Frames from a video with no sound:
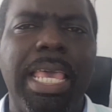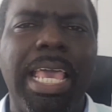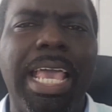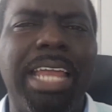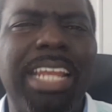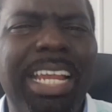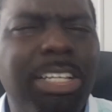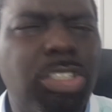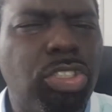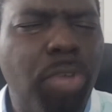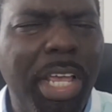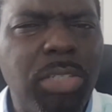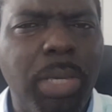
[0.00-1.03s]
And in a
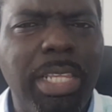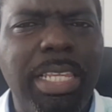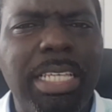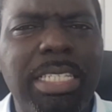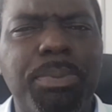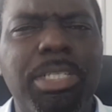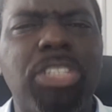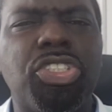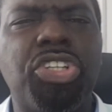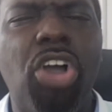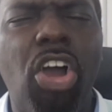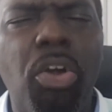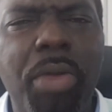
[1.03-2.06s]
strange way, this
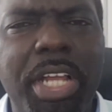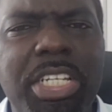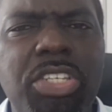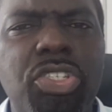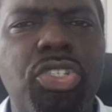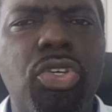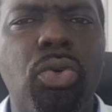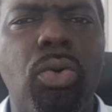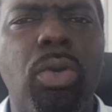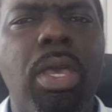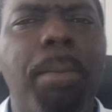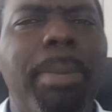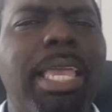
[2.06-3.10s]
discourages you,
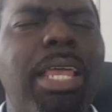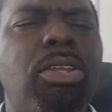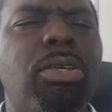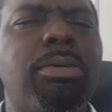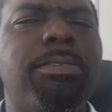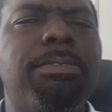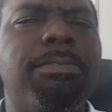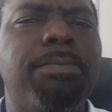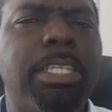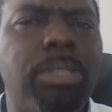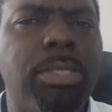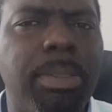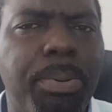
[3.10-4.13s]
making you
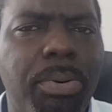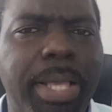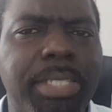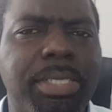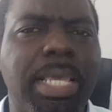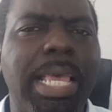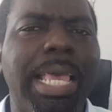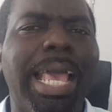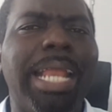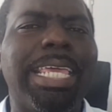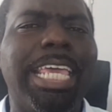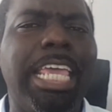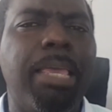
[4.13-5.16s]
feel depressed
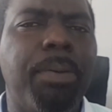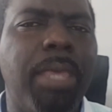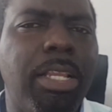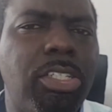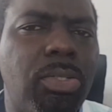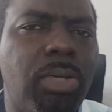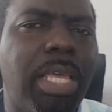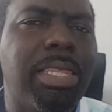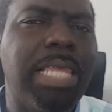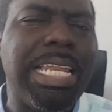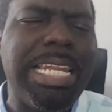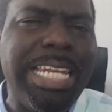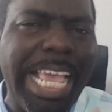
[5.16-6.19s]
and keeping you in
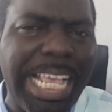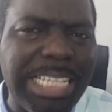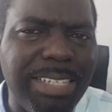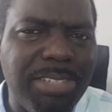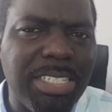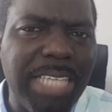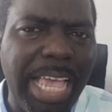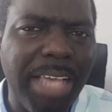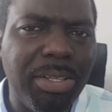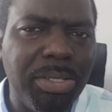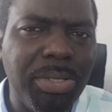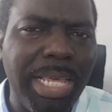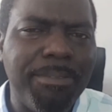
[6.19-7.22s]
that negative
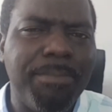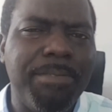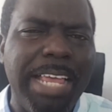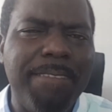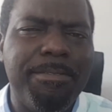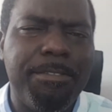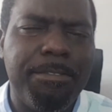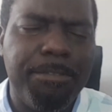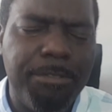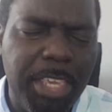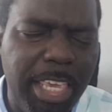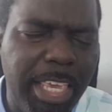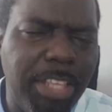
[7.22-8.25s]
cycle that then
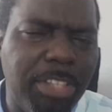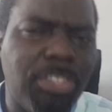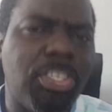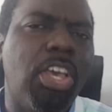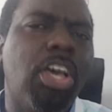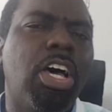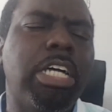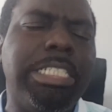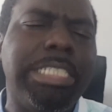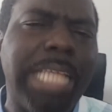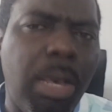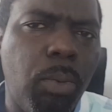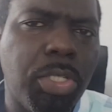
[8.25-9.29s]
feeds a
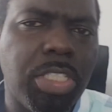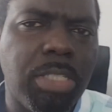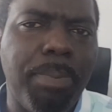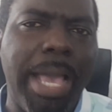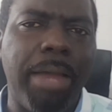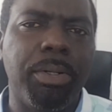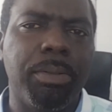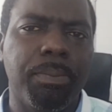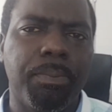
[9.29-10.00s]
downward spiral.